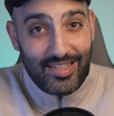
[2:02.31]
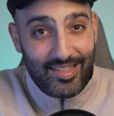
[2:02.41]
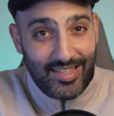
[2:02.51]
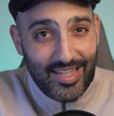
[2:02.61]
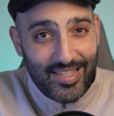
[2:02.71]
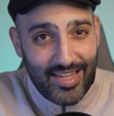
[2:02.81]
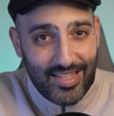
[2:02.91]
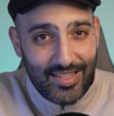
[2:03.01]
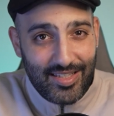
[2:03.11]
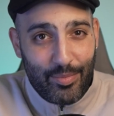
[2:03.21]
C S
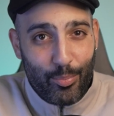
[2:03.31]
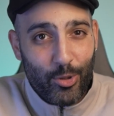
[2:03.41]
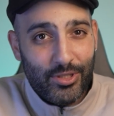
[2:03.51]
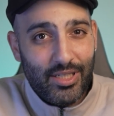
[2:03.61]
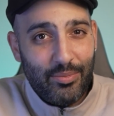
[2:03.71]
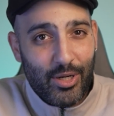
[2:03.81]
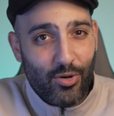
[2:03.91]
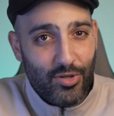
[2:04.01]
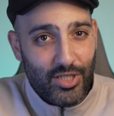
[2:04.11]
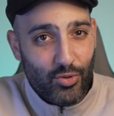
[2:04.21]
S is important
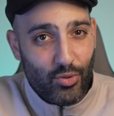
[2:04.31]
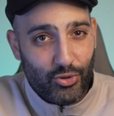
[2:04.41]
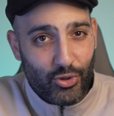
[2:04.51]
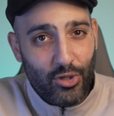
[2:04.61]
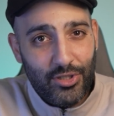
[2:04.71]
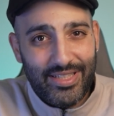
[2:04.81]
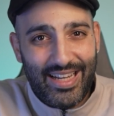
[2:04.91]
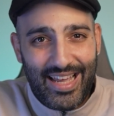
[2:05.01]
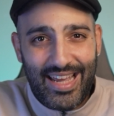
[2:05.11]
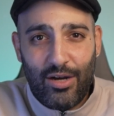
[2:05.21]
because it controls
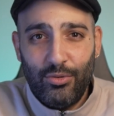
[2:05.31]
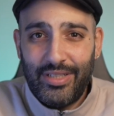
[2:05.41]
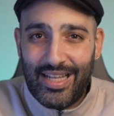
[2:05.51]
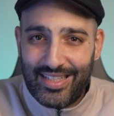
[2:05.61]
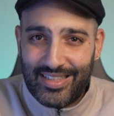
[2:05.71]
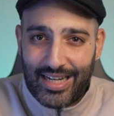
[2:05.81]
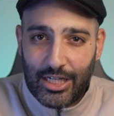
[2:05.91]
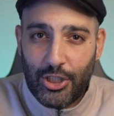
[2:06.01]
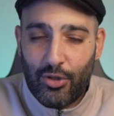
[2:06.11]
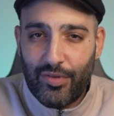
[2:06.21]
the layout and
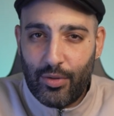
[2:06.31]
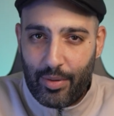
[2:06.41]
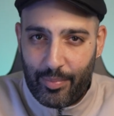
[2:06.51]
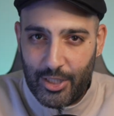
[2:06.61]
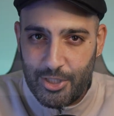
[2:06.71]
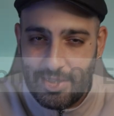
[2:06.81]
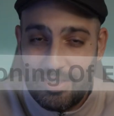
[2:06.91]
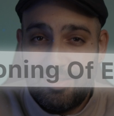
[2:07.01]
structure of the web pages,